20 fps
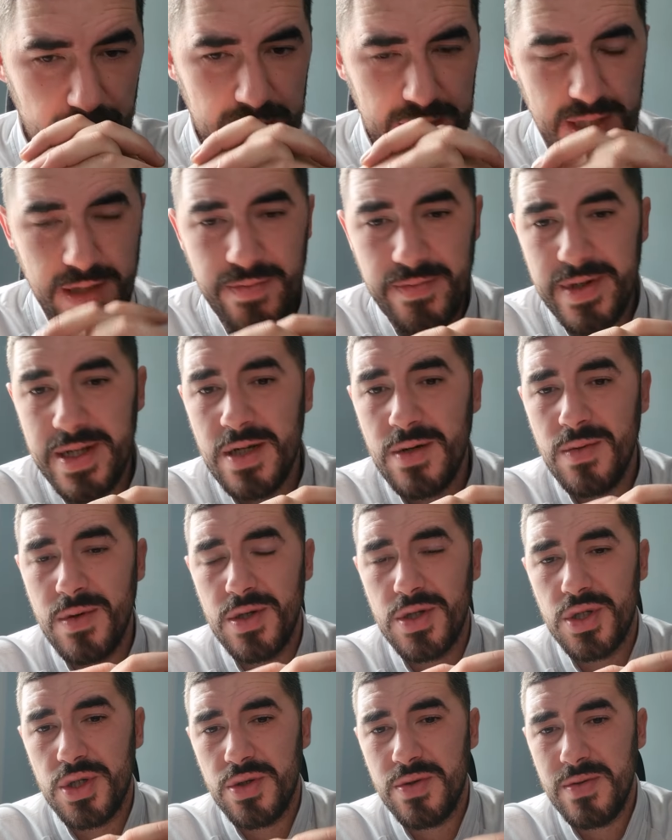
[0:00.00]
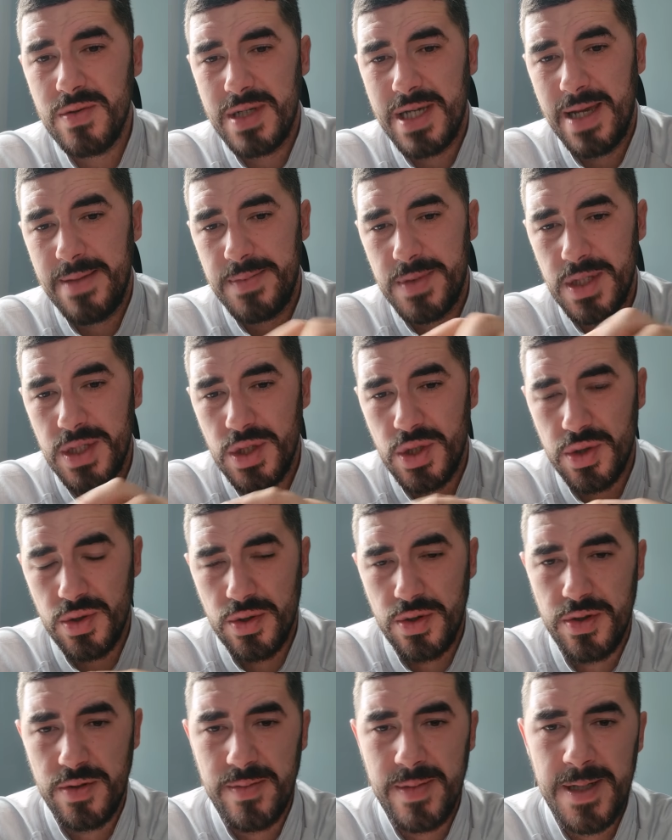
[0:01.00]
The real ones who kept in
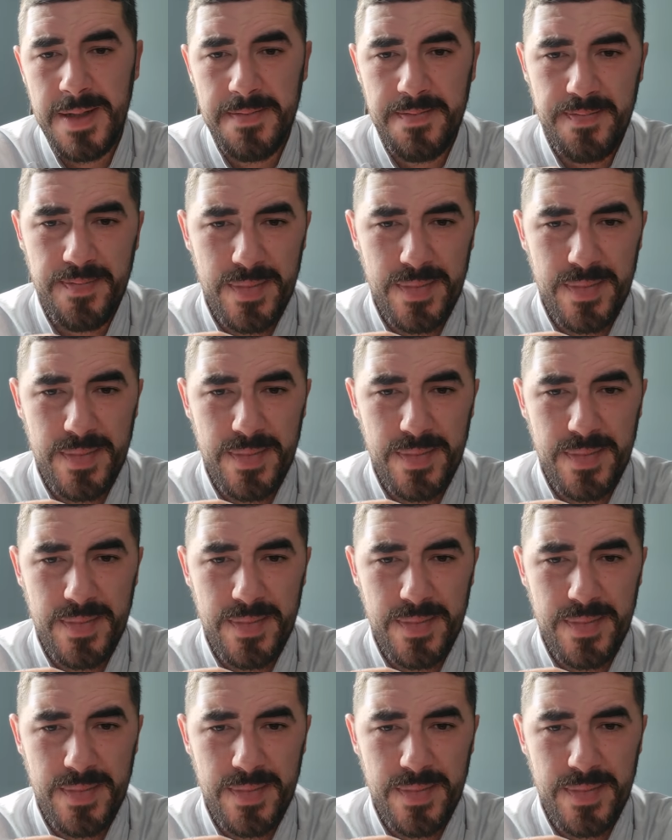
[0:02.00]
touch with me